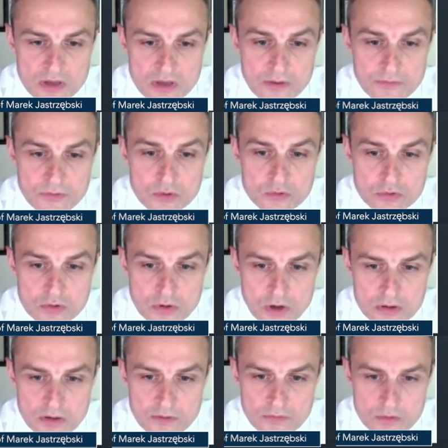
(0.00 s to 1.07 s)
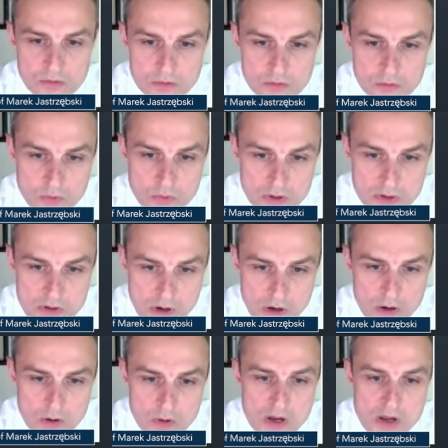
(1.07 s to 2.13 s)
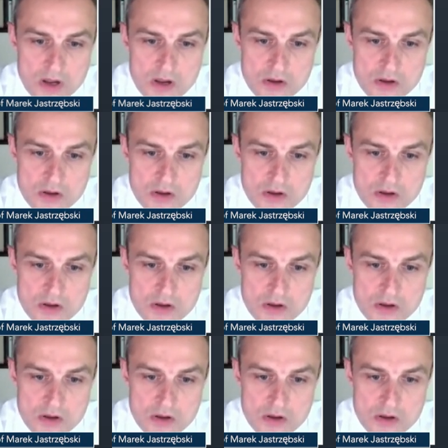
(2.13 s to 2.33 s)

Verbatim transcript: if you do not, if you will go